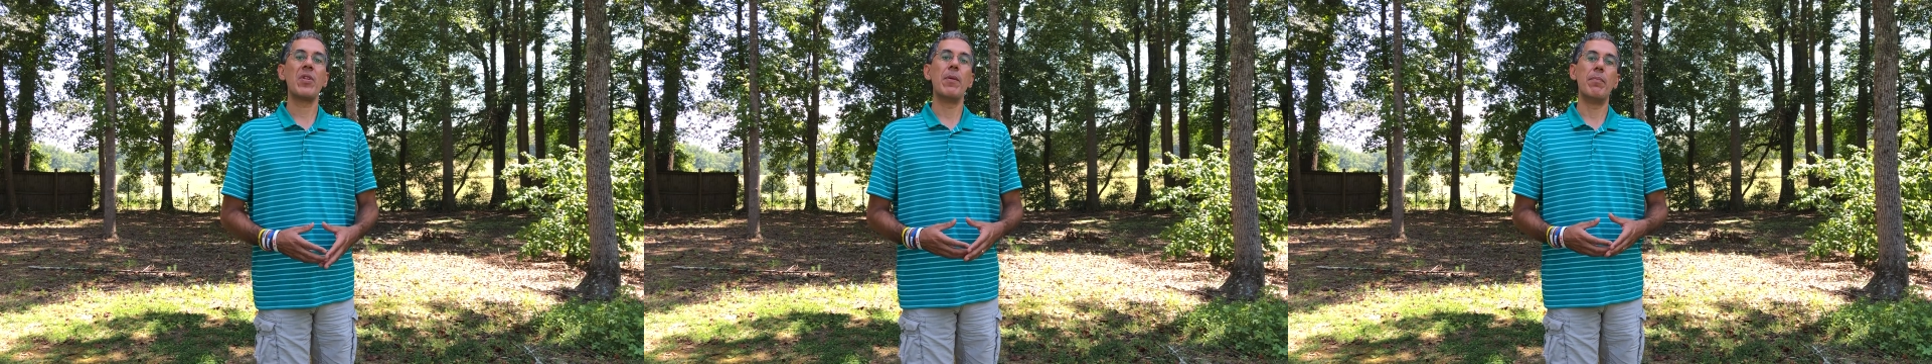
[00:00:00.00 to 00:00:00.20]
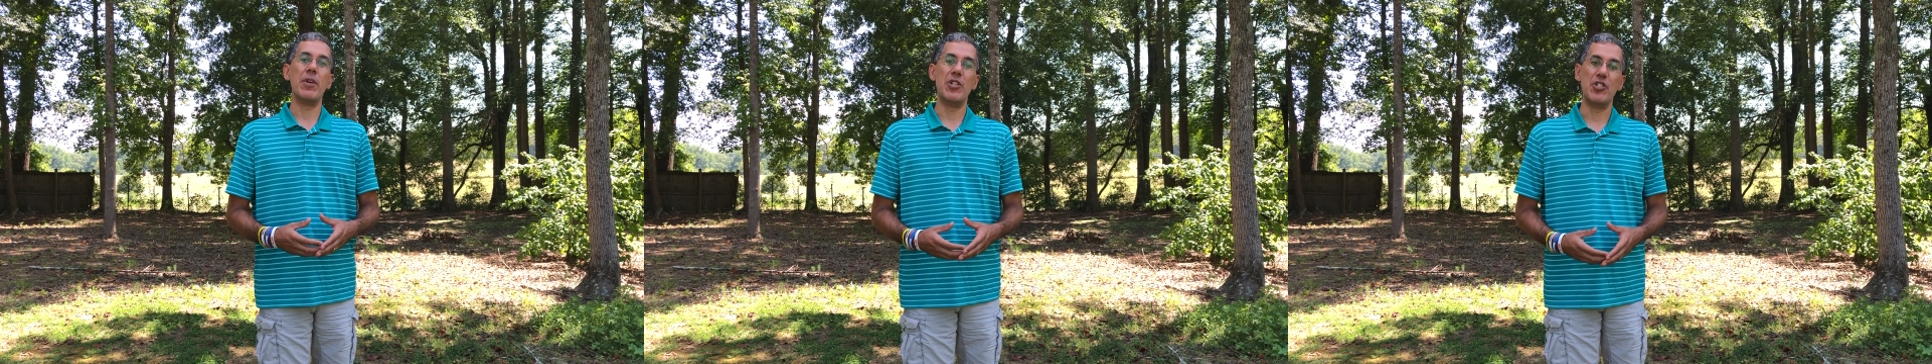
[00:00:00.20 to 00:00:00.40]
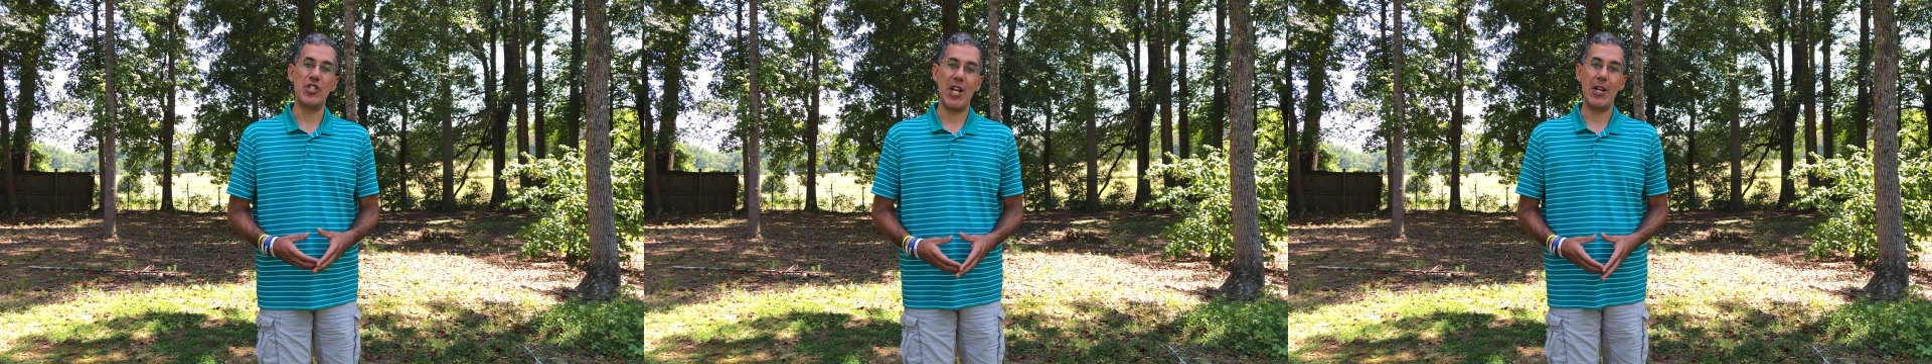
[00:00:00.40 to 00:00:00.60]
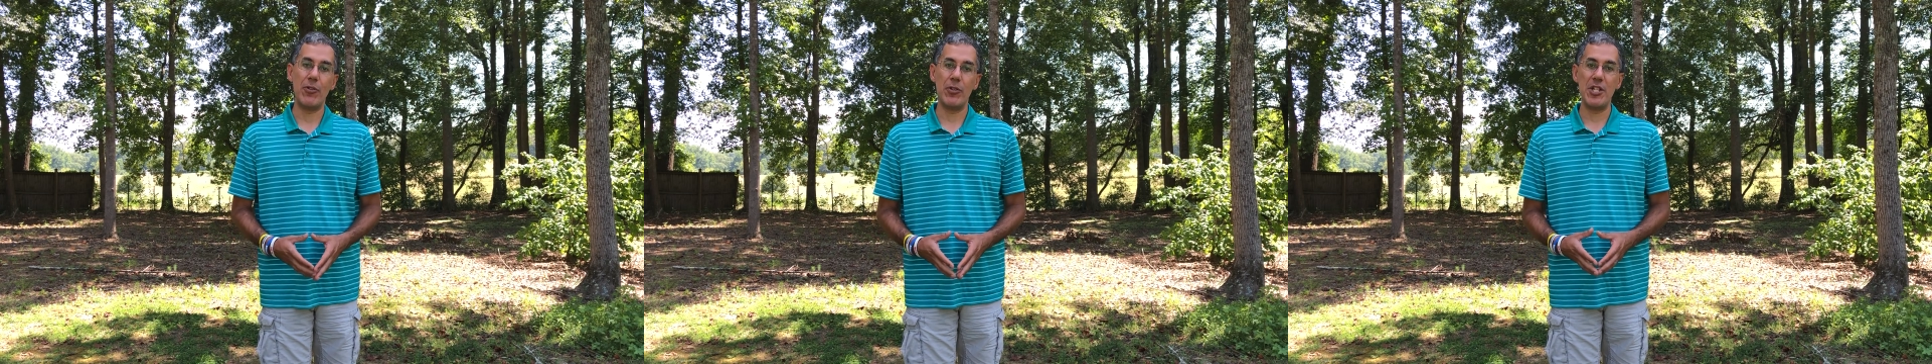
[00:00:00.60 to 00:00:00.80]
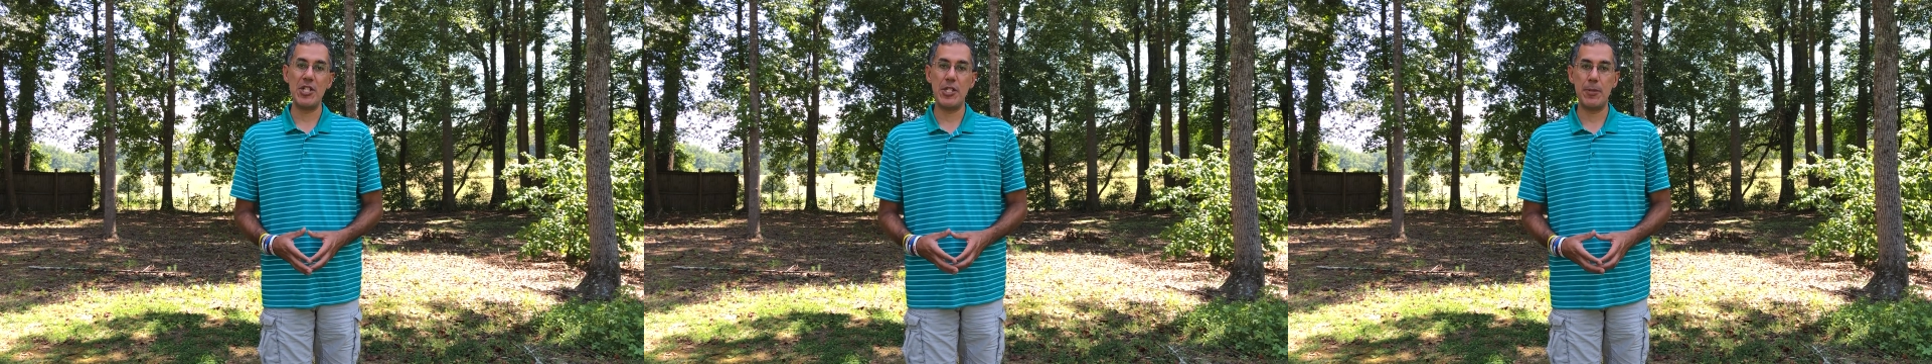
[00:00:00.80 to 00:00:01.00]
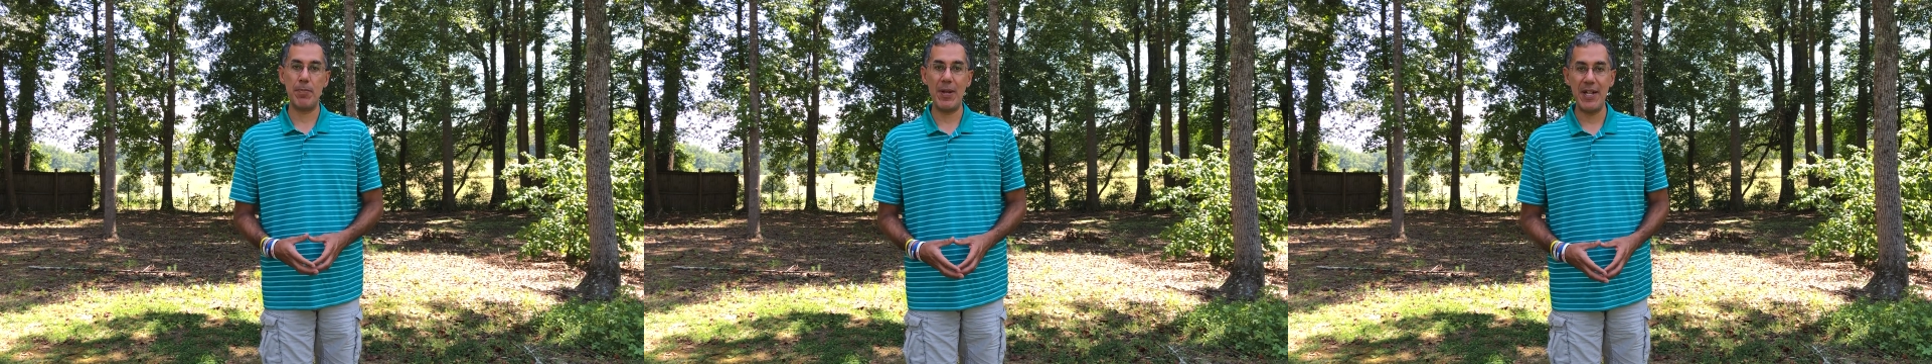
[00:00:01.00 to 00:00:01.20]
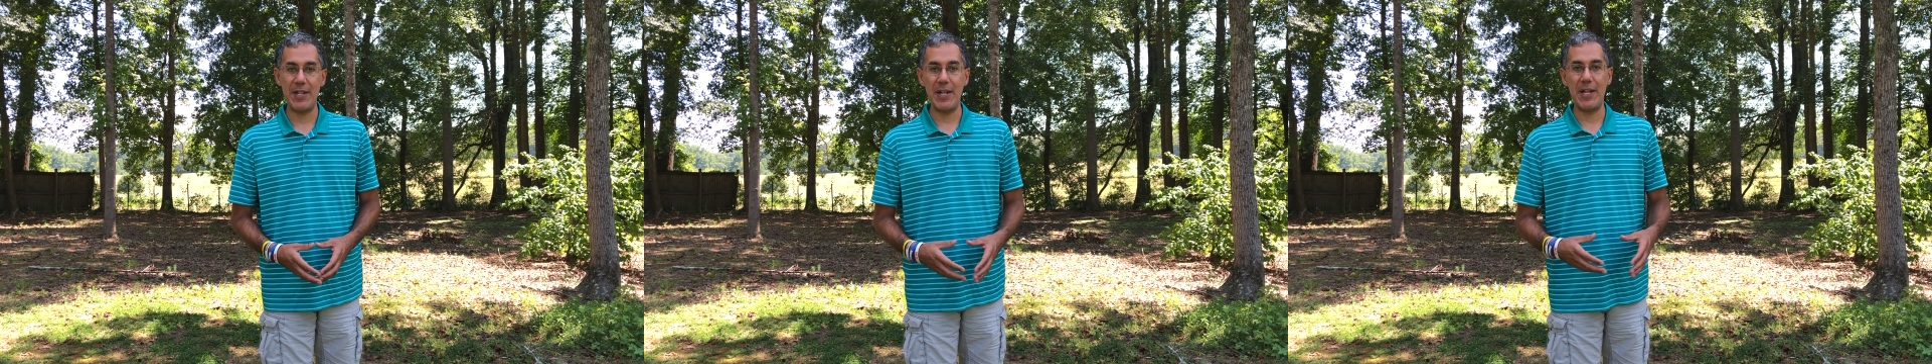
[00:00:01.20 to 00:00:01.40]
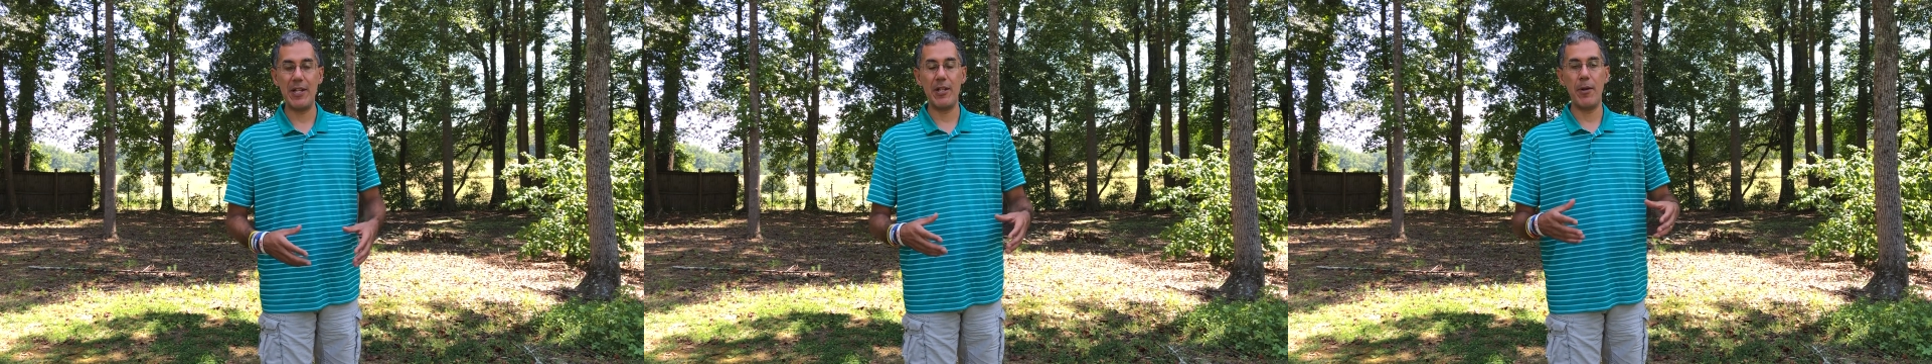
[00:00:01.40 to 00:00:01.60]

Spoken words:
but generally speaking,